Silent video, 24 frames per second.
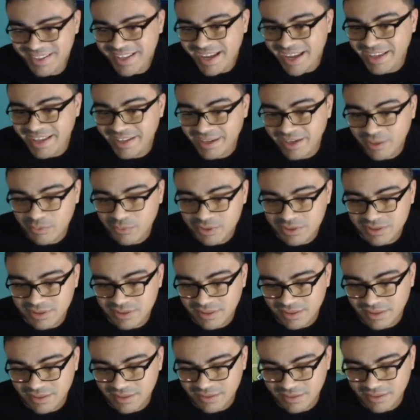and then there was
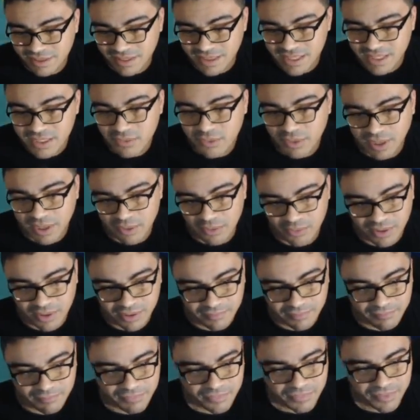the the Liyue
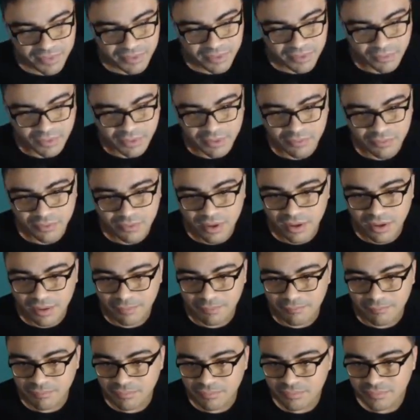one the one
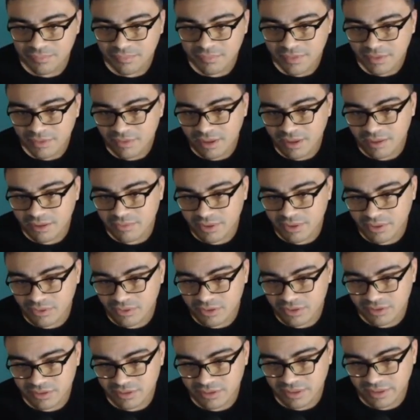um well I don't want to go
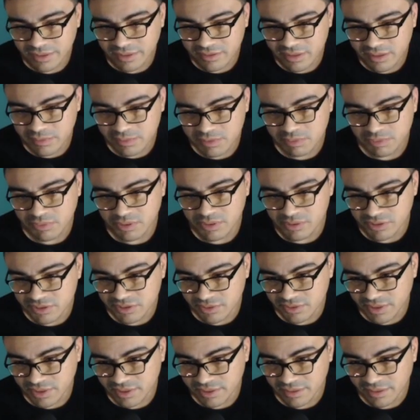into like deep
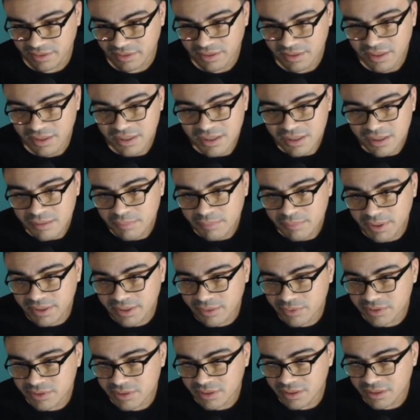spoilers or anything but
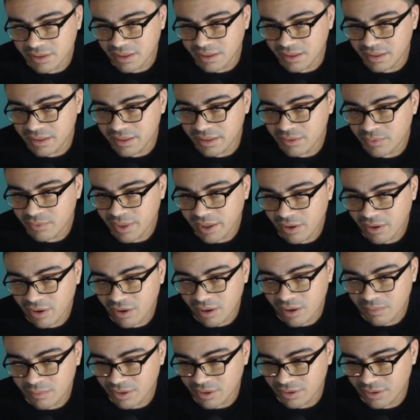there was a, a Liyue
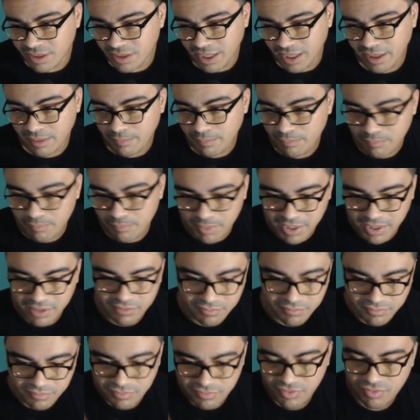Harbor like big
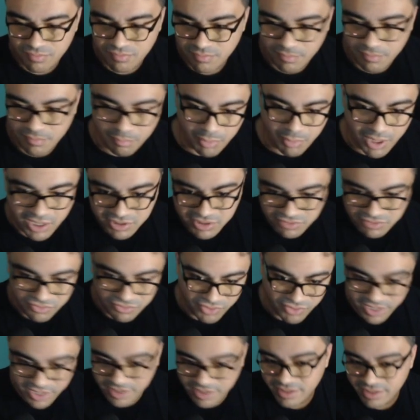boss
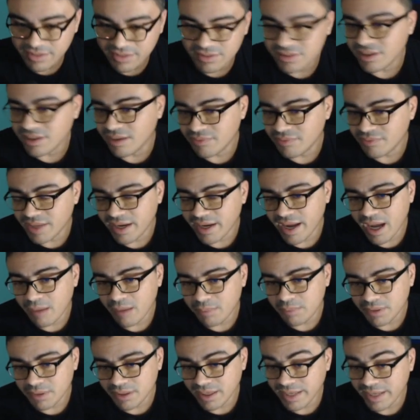fight and stuff that
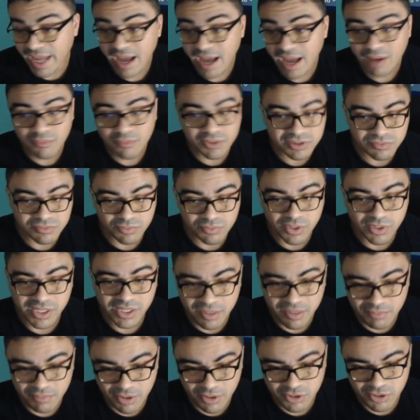happened and that was
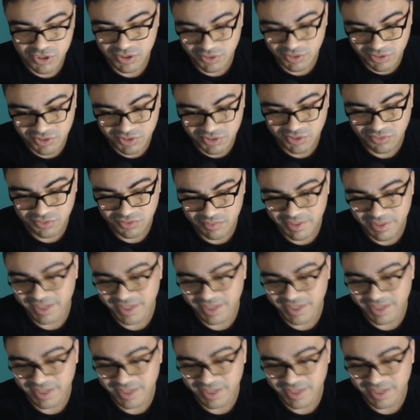really emotional too for me